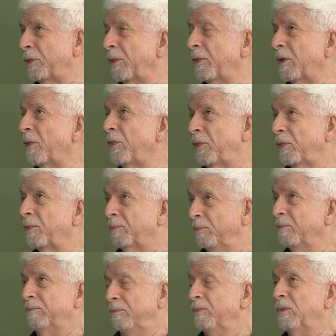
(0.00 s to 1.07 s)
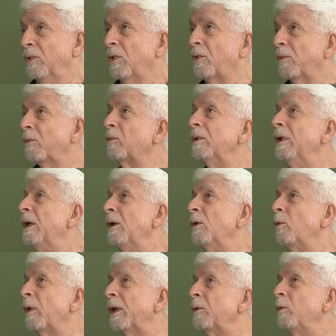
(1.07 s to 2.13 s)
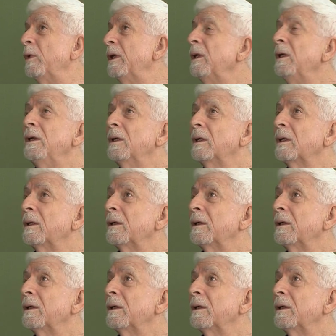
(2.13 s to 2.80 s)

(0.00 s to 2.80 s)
You know, when we